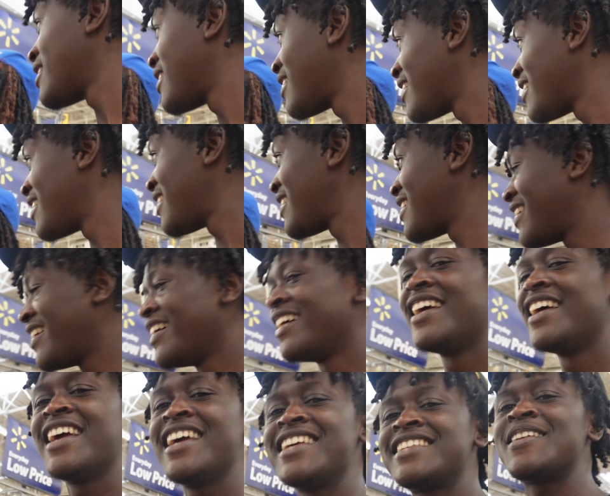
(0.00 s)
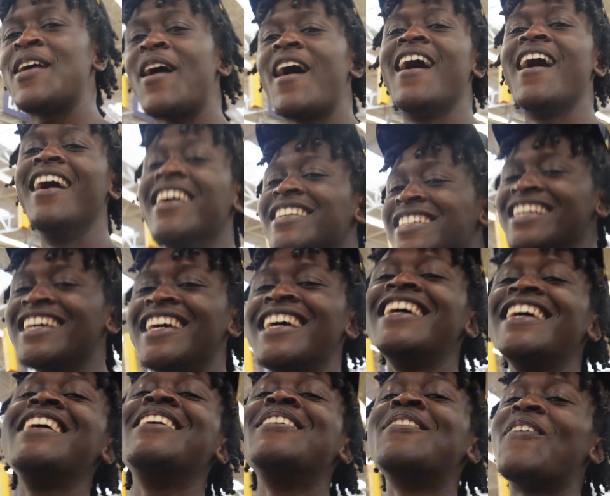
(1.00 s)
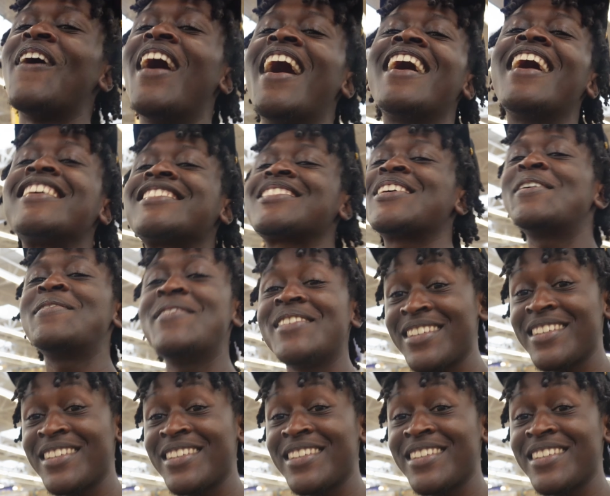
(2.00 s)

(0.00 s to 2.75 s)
Oh. It, I thought you uh, I, see, oh, five star,